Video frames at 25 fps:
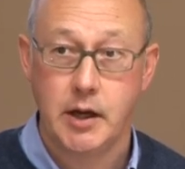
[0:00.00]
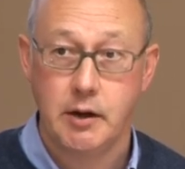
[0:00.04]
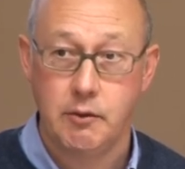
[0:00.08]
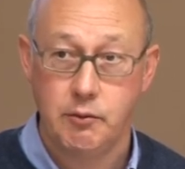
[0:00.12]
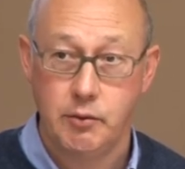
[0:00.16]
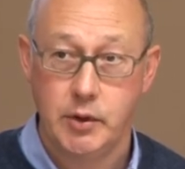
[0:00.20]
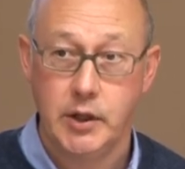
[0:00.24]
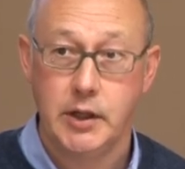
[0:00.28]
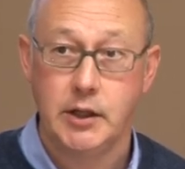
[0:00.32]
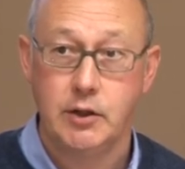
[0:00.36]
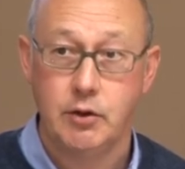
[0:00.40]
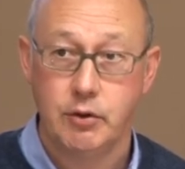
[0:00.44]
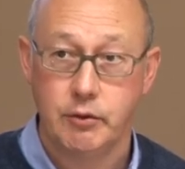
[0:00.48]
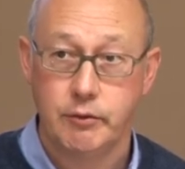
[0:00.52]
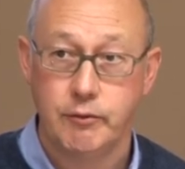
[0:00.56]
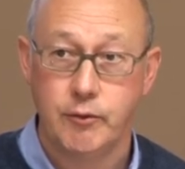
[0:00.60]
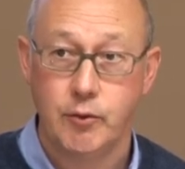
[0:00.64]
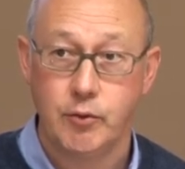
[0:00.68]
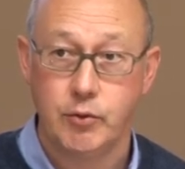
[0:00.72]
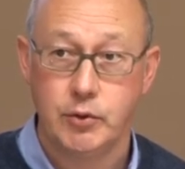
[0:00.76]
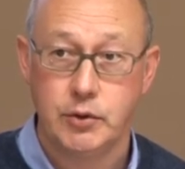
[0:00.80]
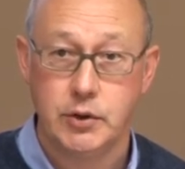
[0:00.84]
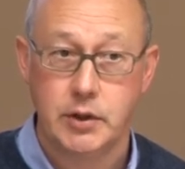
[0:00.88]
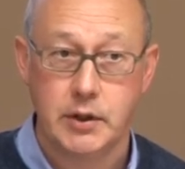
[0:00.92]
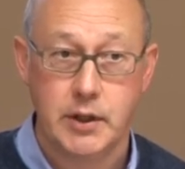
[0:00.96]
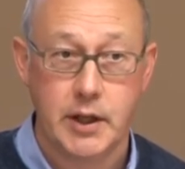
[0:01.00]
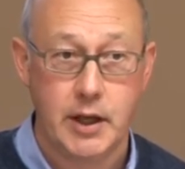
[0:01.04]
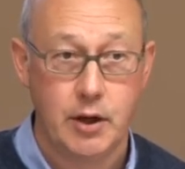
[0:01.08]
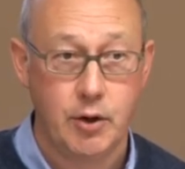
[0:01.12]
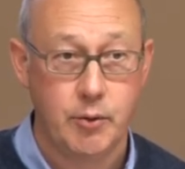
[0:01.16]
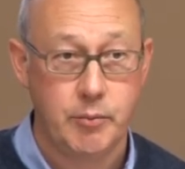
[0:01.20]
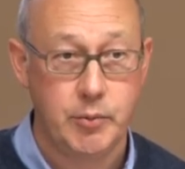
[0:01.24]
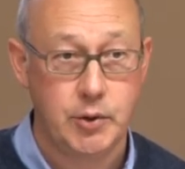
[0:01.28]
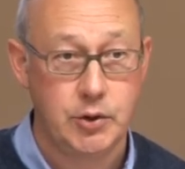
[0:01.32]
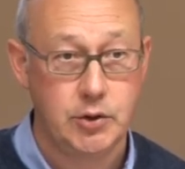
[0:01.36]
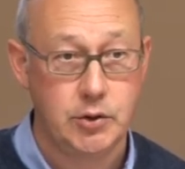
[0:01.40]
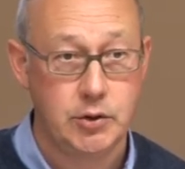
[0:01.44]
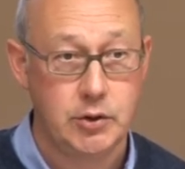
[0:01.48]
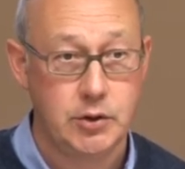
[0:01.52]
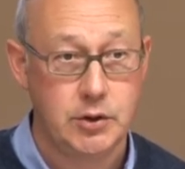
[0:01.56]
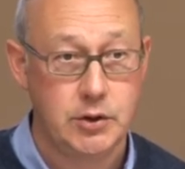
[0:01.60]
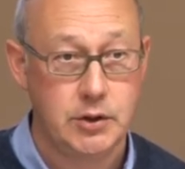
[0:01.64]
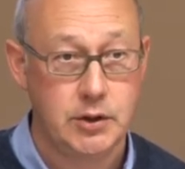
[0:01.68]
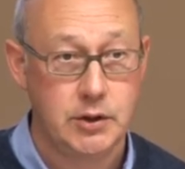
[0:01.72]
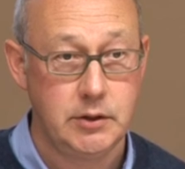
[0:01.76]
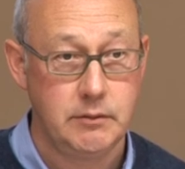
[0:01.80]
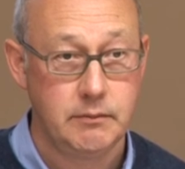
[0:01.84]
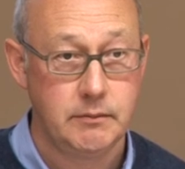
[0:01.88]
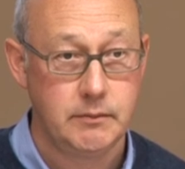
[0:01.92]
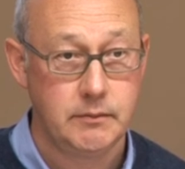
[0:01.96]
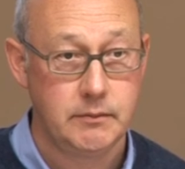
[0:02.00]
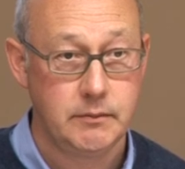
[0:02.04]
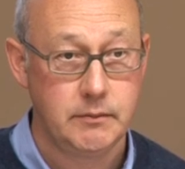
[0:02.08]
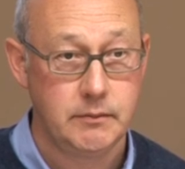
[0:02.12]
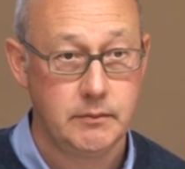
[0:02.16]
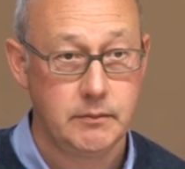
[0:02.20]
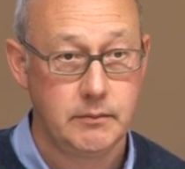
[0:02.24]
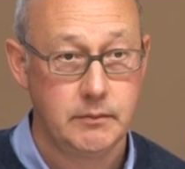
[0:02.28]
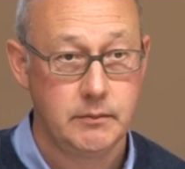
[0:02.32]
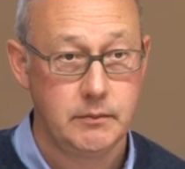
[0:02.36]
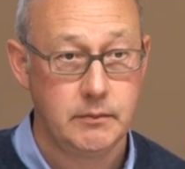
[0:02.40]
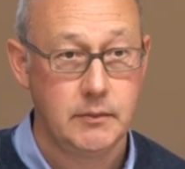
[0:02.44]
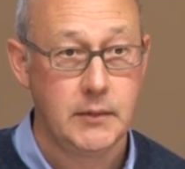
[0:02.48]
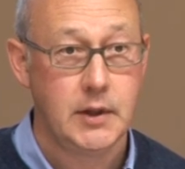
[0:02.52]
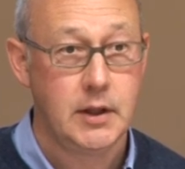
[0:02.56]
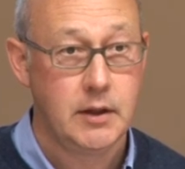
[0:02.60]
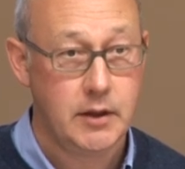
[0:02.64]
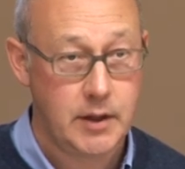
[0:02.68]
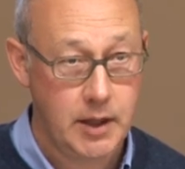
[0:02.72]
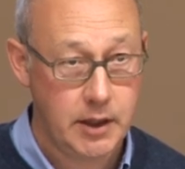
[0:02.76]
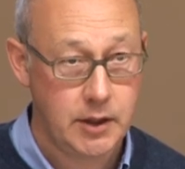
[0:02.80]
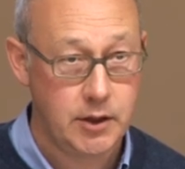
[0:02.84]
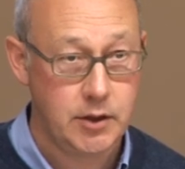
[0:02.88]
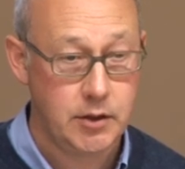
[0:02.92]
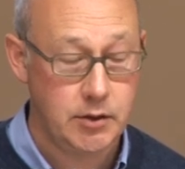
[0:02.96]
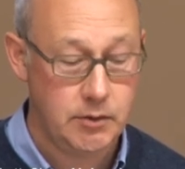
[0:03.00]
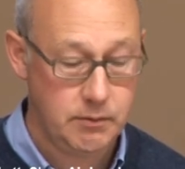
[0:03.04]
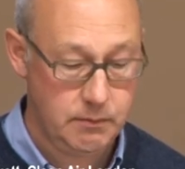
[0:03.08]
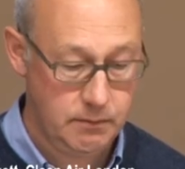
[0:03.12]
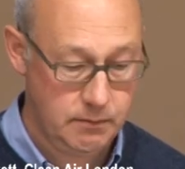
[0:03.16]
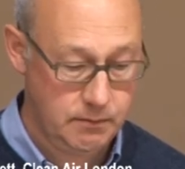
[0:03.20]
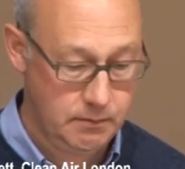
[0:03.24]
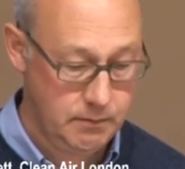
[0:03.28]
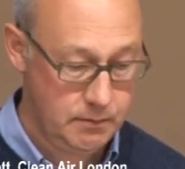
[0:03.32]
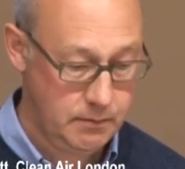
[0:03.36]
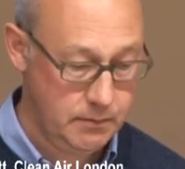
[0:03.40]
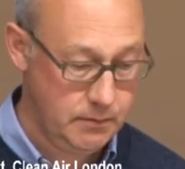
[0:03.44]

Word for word: I really look forward to that opportunity. Thank you.